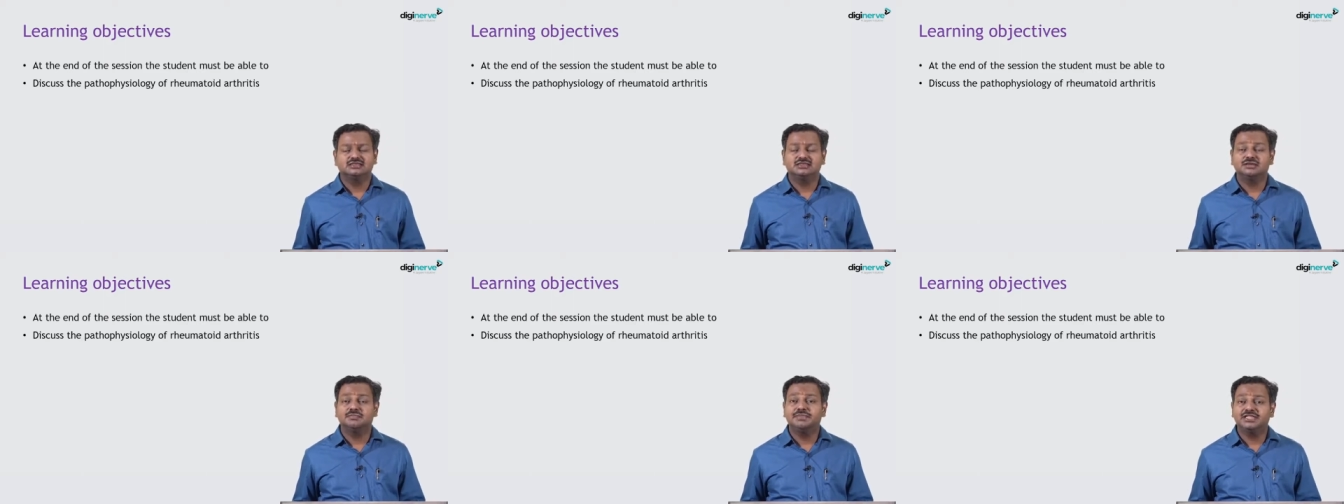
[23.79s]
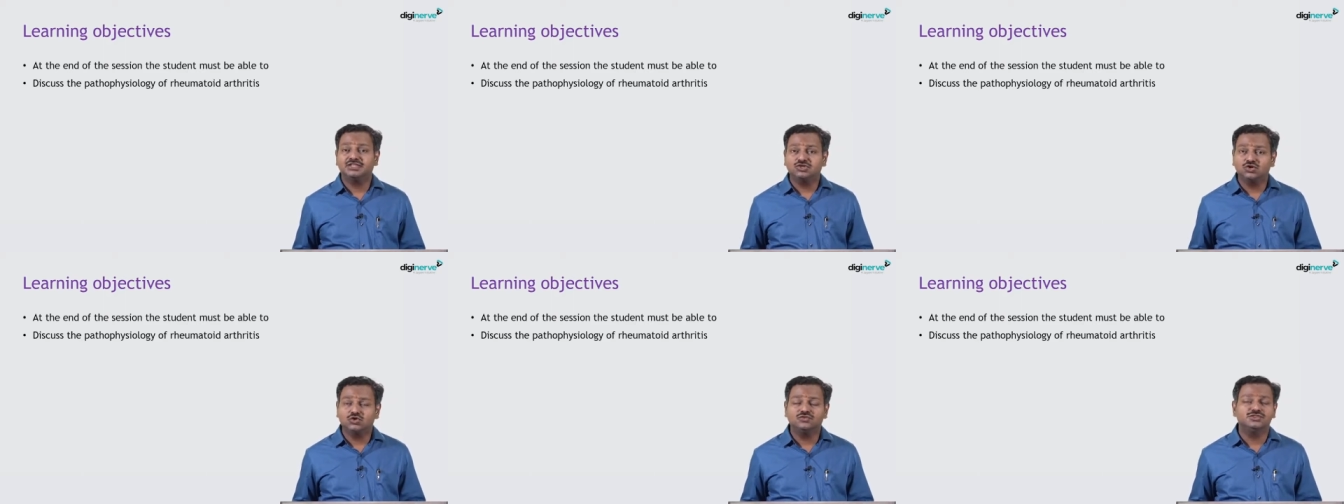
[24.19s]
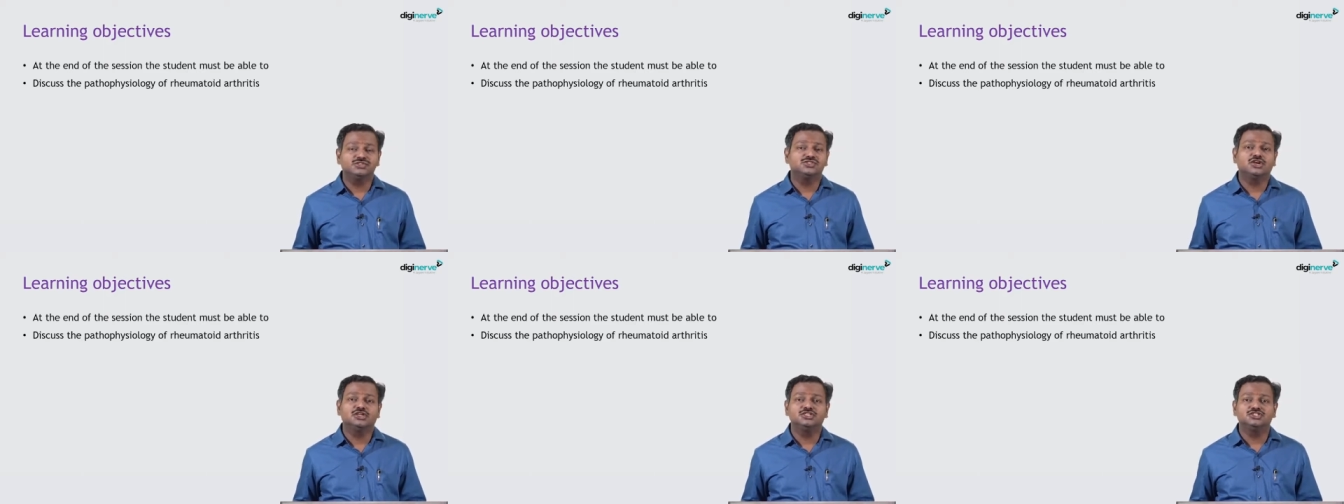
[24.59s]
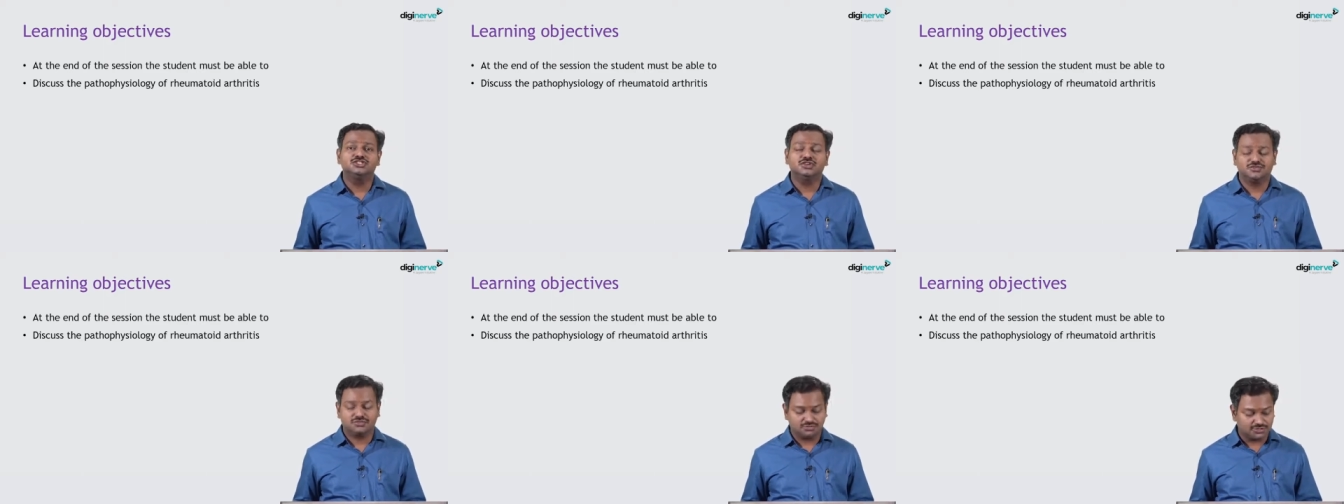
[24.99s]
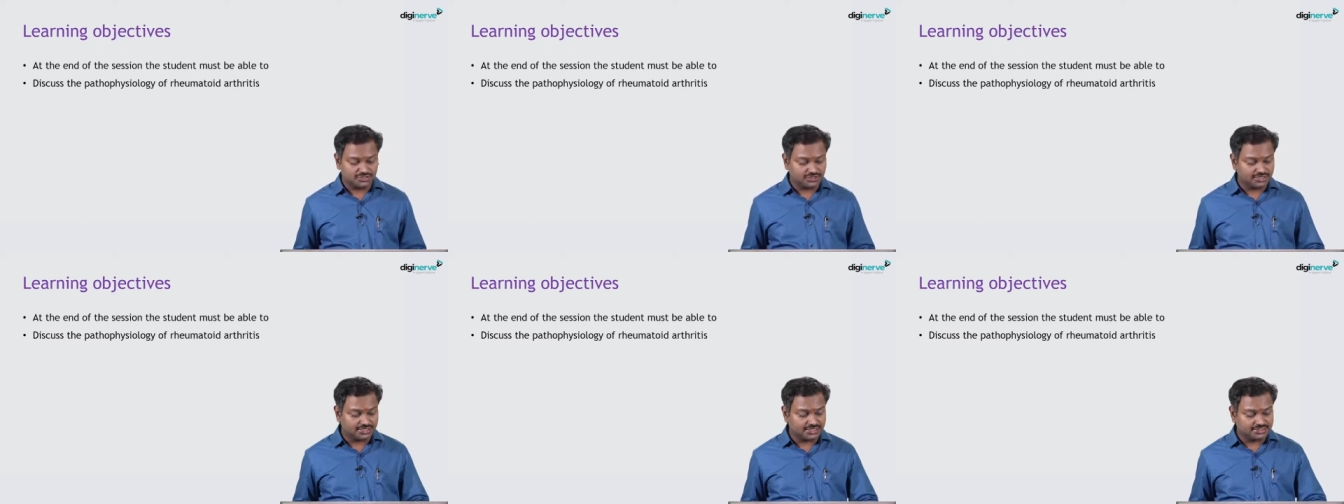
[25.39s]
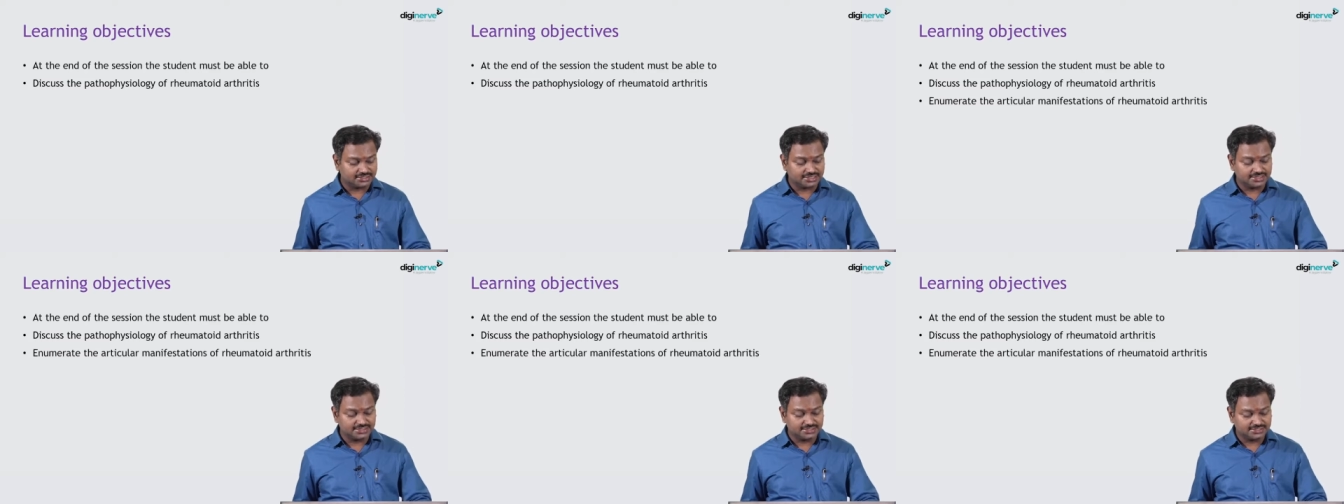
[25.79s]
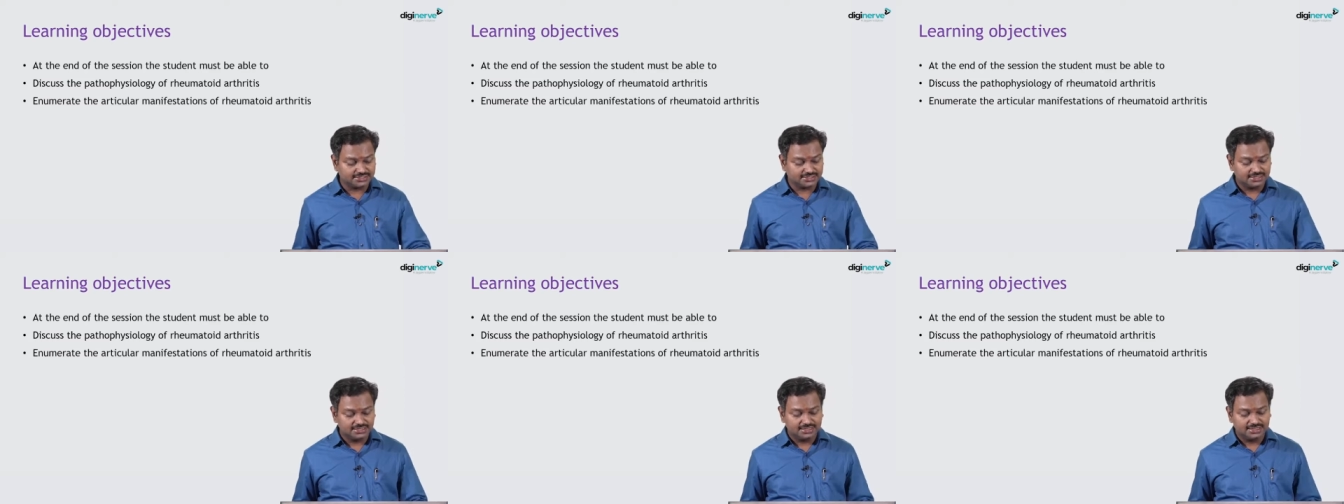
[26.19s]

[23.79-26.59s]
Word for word: the pathophysiology of rheumatoid arthritis,